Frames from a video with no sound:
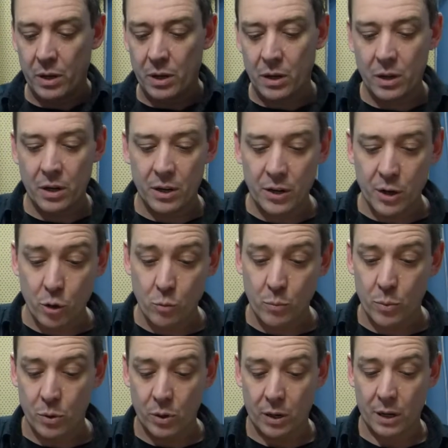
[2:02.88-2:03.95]

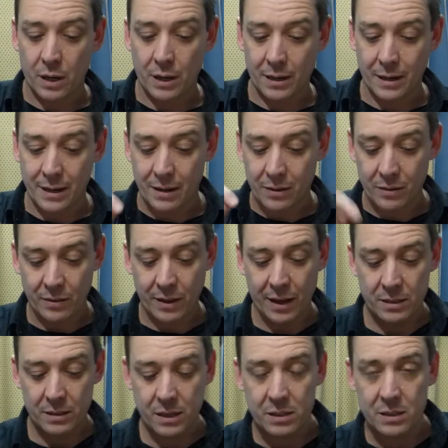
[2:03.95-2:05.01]
notebook. Now
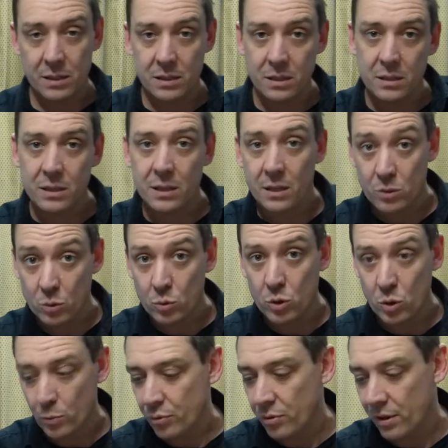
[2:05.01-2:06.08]
that SSD is
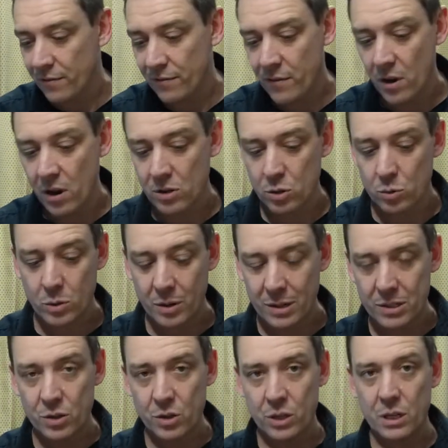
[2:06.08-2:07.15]
also pretty fast as well.
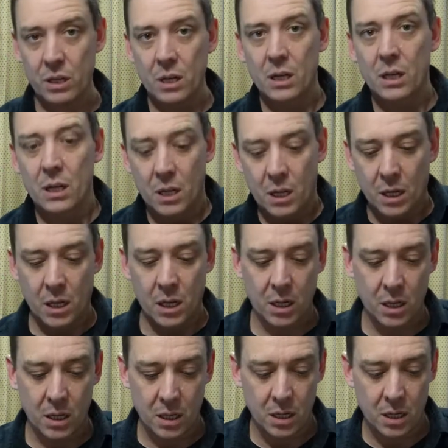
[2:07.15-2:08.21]
It's not
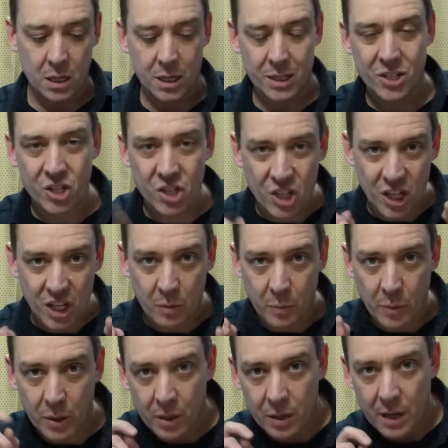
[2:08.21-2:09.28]
a cheap
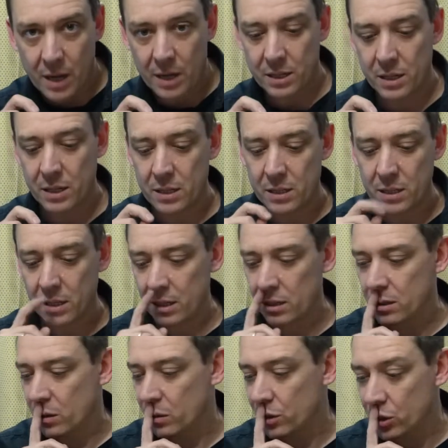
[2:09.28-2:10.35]
SSD,
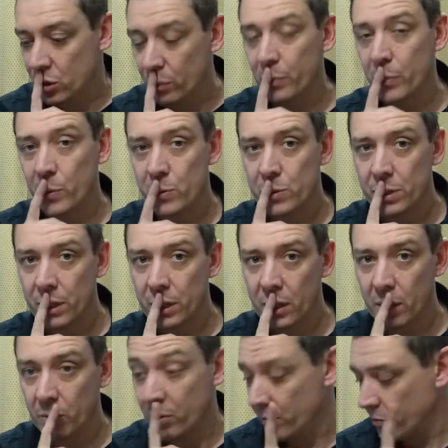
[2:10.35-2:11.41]
so it should boost the
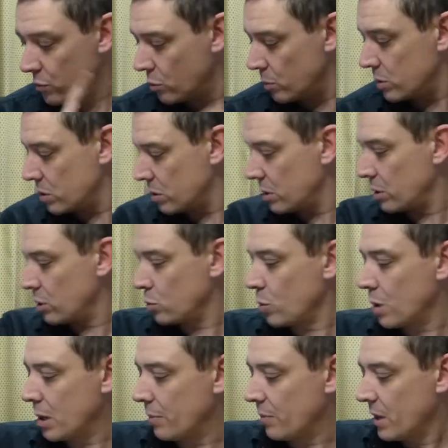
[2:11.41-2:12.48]
performance on it as
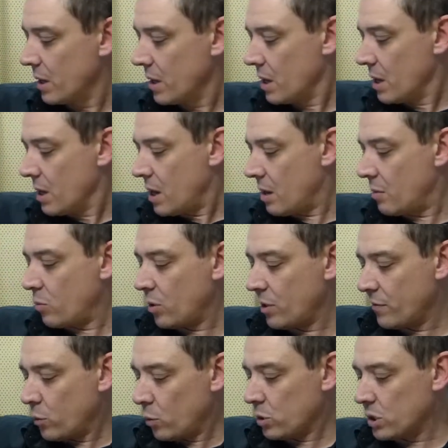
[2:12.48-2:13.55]
well. What
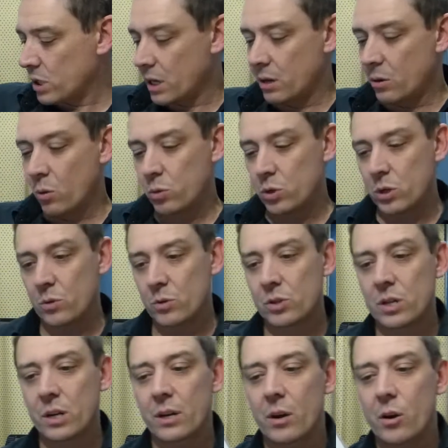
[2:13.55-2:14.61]
they've also
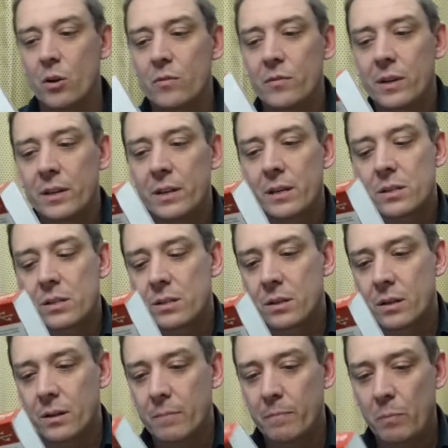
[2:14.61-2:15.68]
sent over, that's
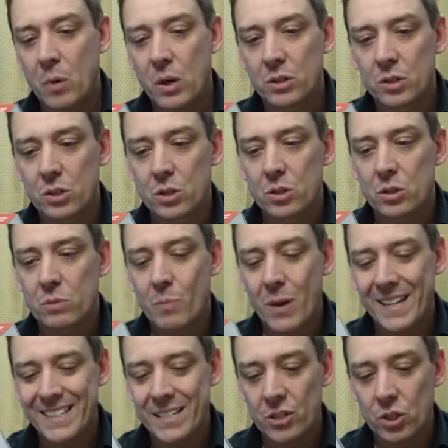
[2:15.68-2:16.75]
my
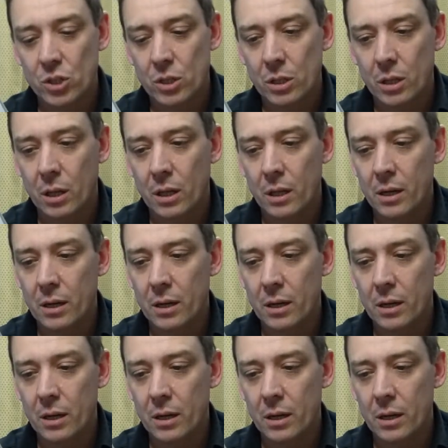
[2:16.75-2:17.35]
digital